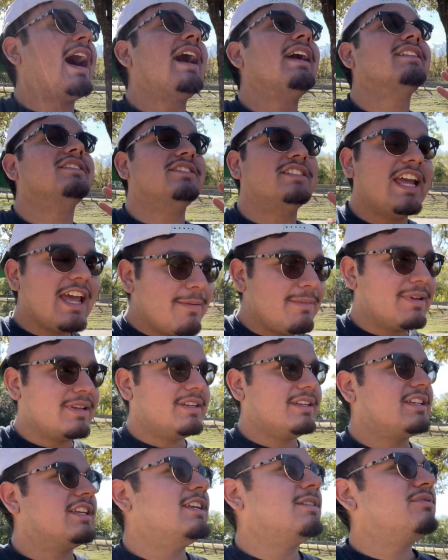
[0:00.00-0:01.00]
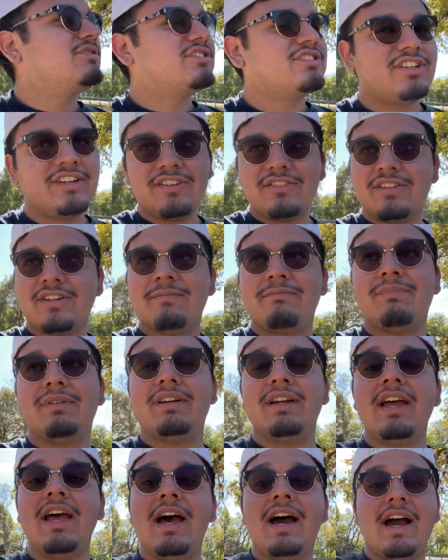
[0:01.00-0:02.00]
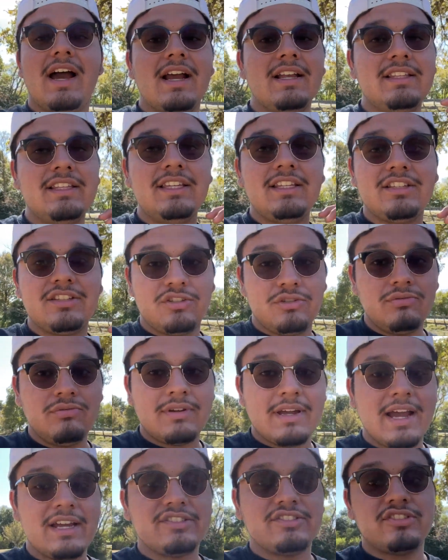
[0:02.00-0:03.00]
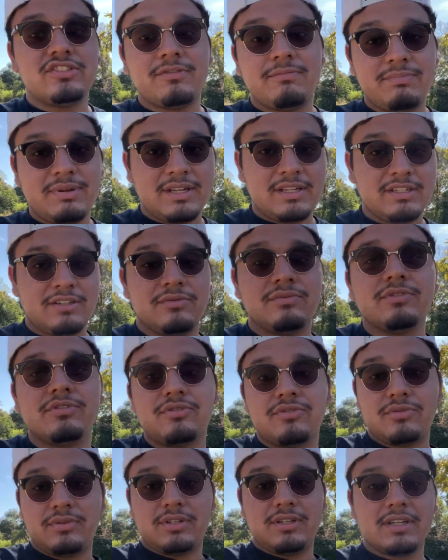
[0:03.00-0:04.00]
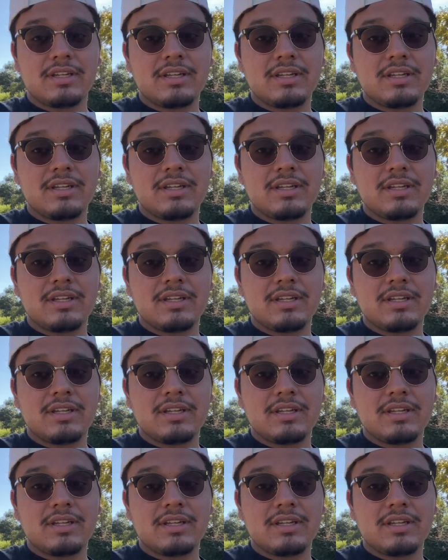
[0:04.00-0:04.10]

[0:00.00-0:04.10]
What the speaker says: damn it, keep stuttering, but I need you guys' opinion real quick.